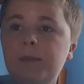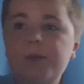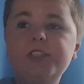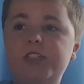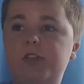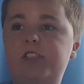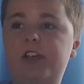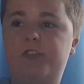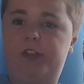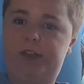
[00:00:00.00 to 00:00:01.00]
Plus, he looked
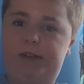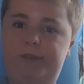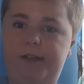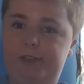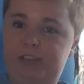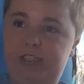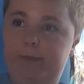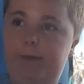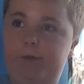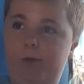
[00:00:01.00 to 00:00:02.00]
angrier than I've ever seen him
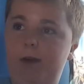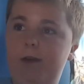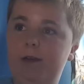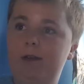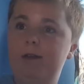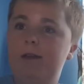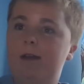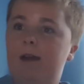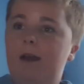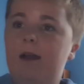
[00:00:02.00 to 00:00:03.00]
before.
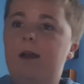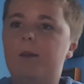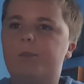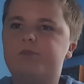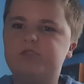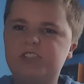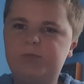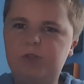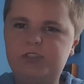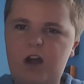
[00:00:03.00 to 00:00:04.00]

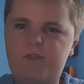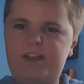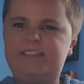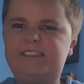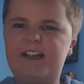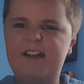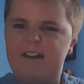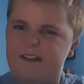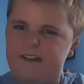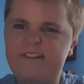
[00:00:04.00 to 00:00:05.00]
Principal's office,
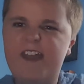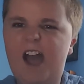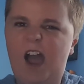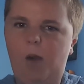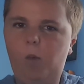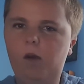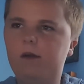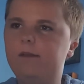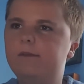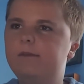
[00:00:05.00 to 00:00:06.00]
now.
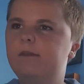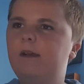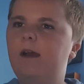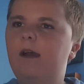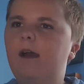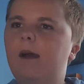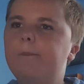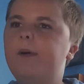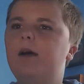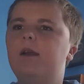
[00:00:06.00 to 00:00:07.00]

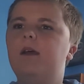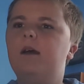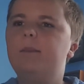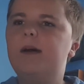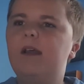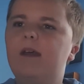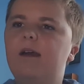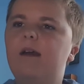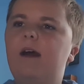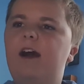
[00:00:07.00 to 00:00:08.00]
But,
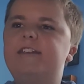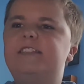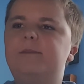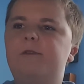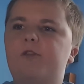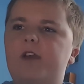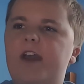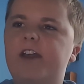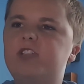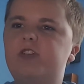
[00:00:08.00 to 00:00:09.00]
I said before
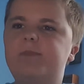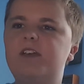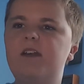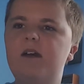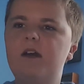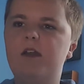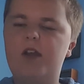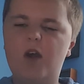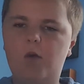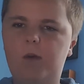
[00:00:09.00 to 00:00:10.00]
getting interrupted.
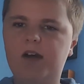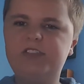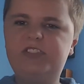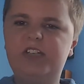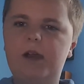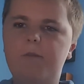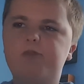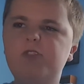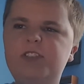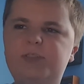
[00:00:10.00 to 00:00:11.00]
No buts.
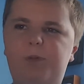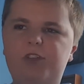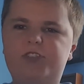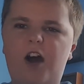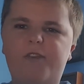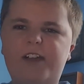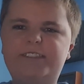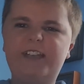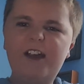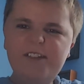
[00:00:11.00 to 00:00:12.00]
Principal's
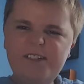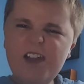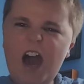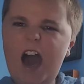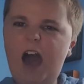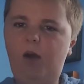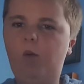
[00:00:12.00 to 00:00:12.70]
office, now!